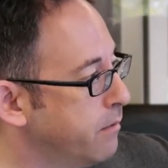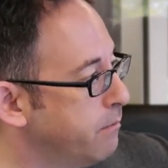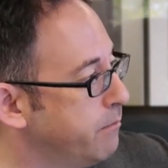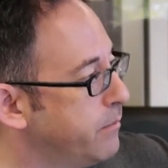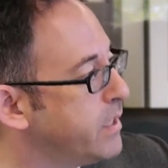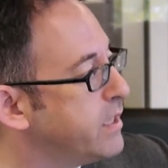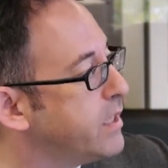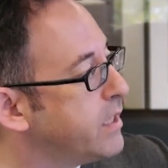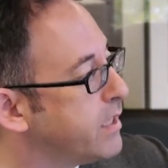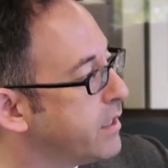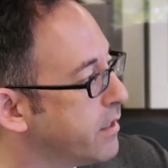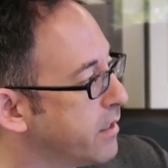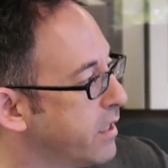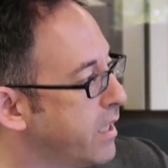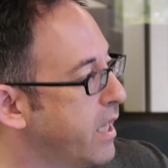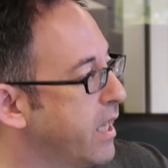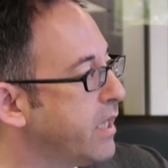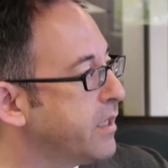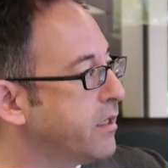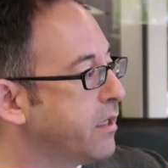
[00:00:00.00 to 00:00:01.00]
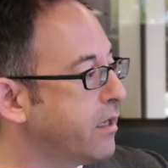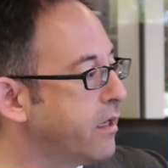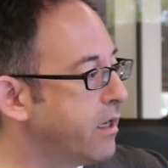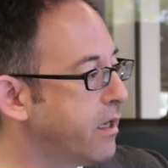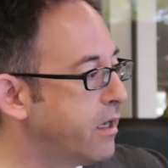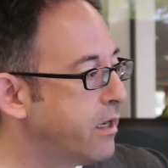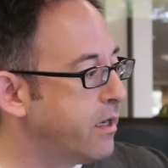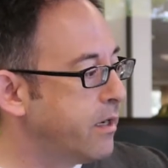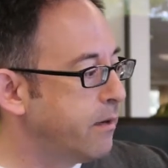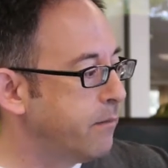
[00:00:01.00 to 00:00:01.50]
Meaning that
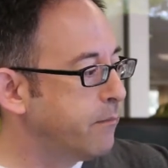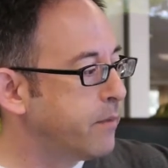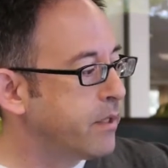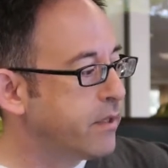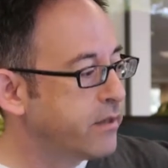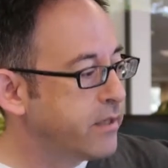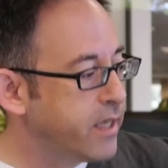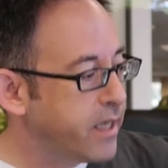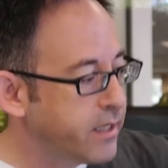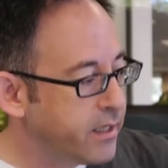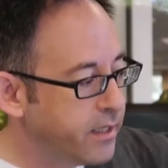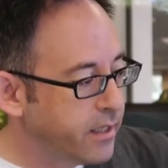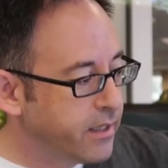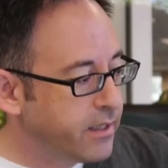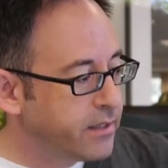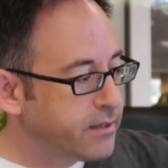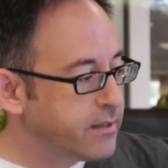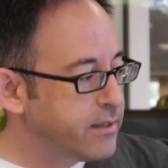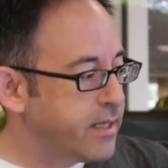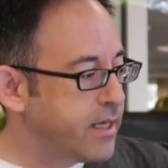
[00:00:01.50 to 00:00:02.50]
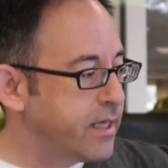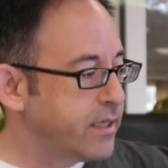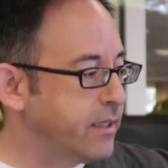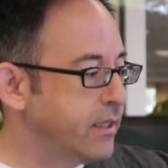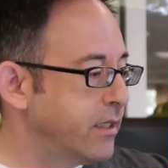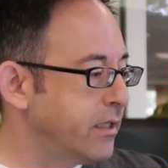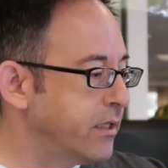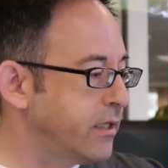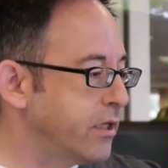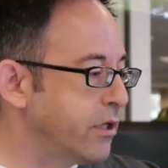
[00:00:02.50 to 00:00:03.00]
um, that that
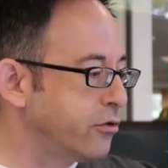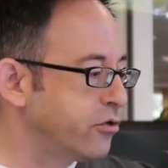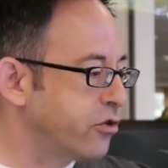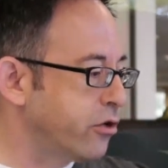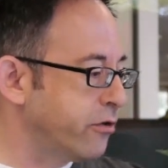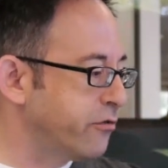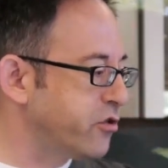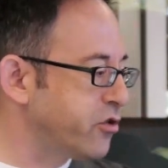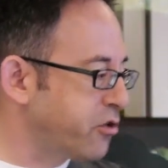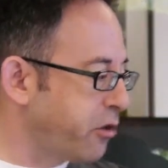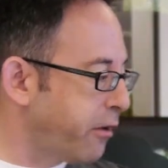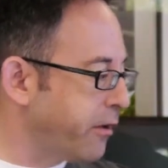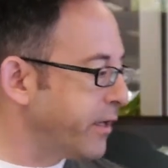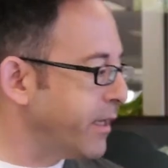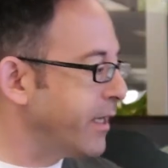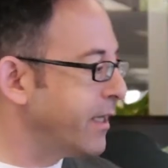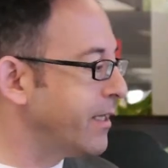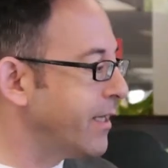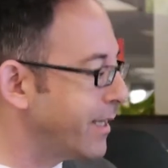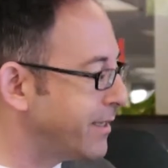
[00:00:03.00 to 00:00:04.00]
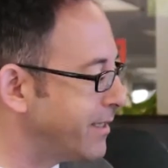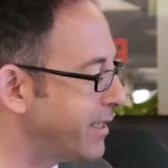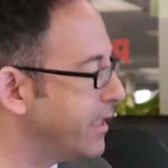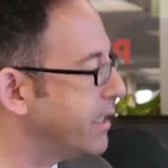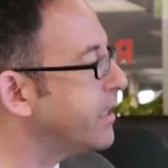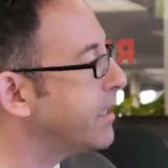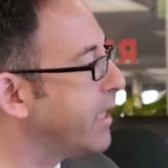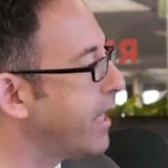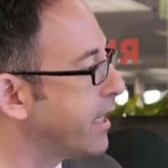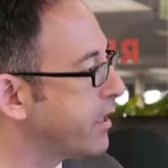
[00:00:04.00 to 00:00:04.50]
you know, sort of starting it at the
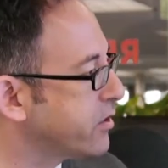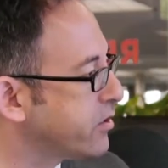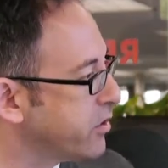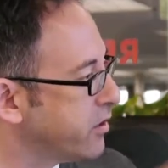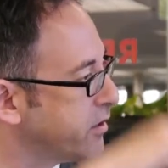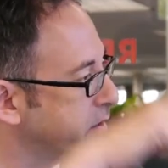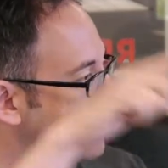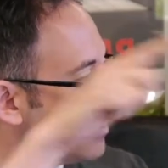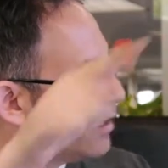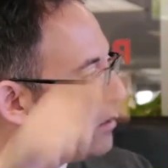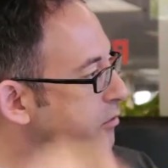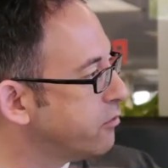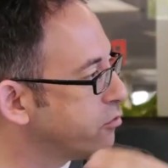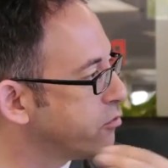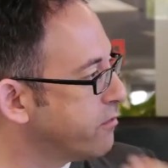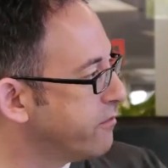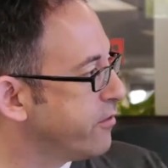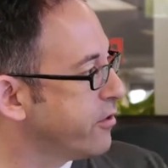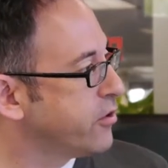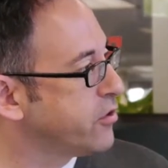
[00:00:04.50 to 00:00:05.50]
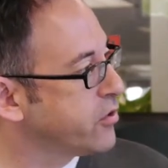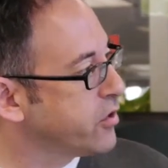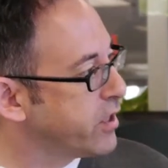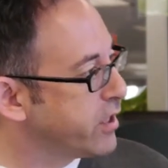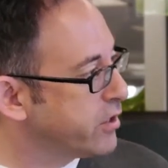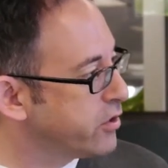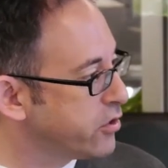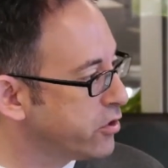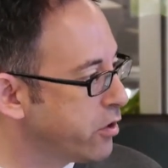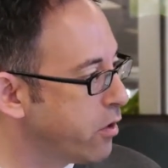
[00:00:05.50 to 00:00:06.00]
index and, and
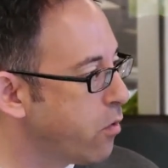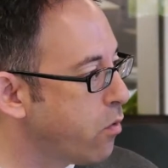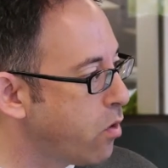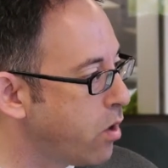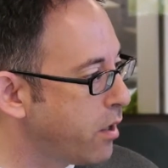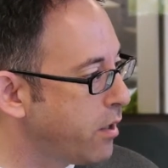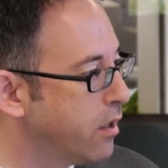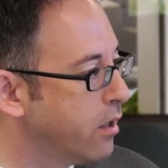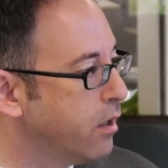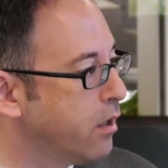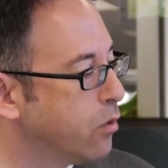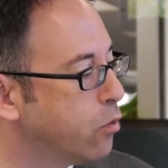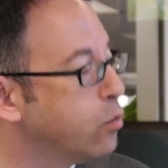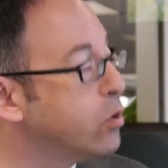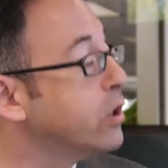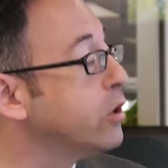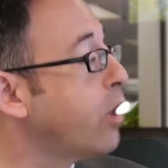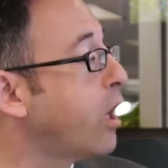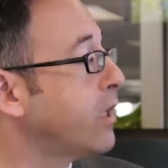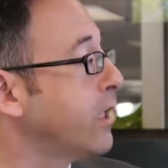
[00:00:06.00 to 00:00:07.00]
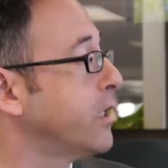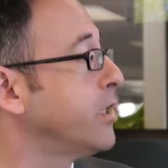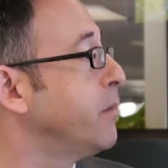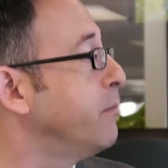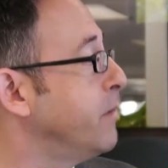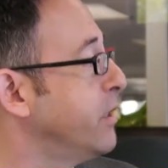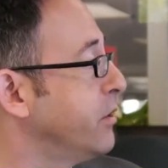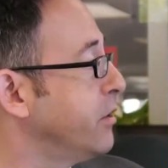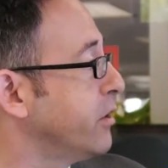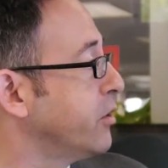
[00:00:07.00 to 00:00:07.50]
traversing and so on, will not let
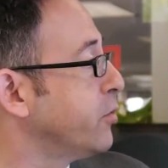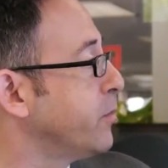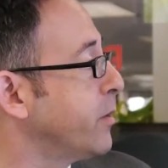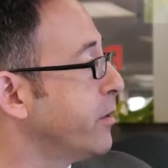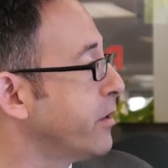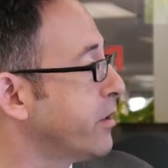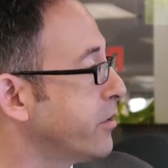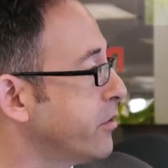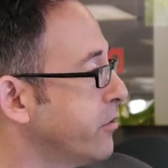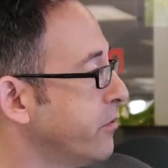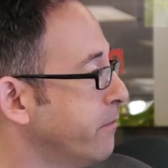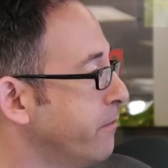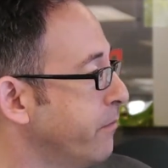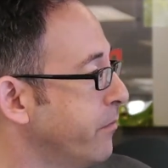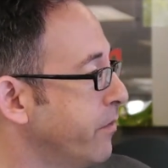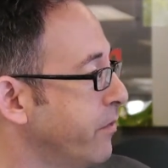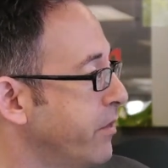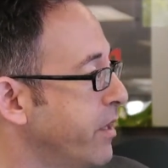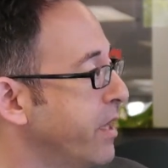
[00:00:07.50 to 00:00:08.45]
them build experience. Sure.